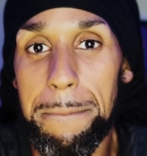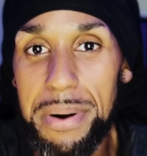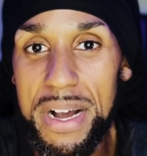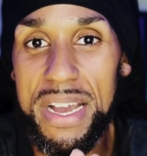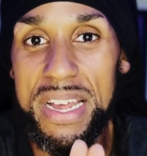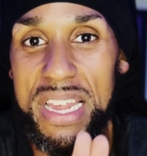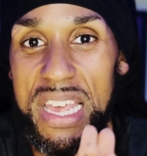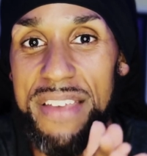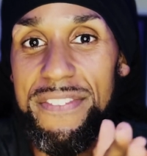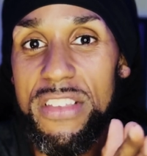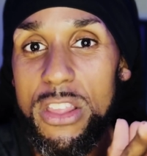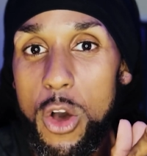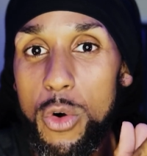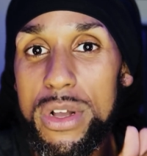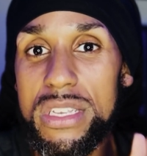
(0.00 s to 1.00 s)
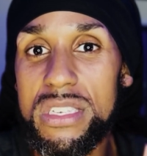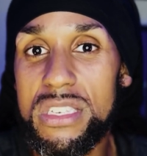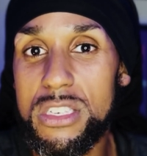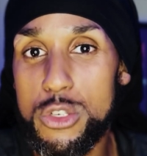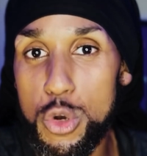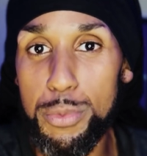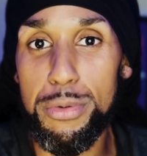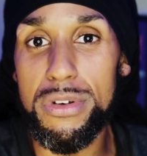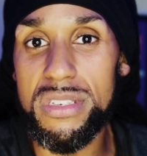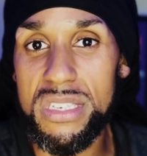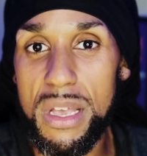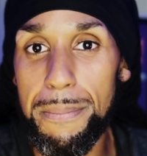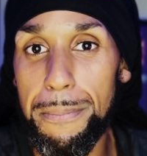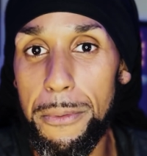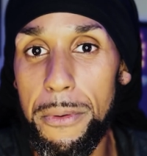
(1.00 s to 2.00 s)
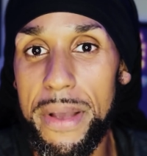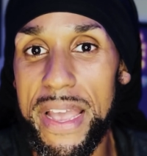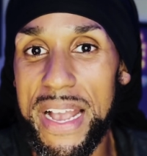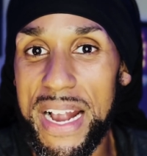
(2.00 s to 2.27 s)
But even though it's super simple in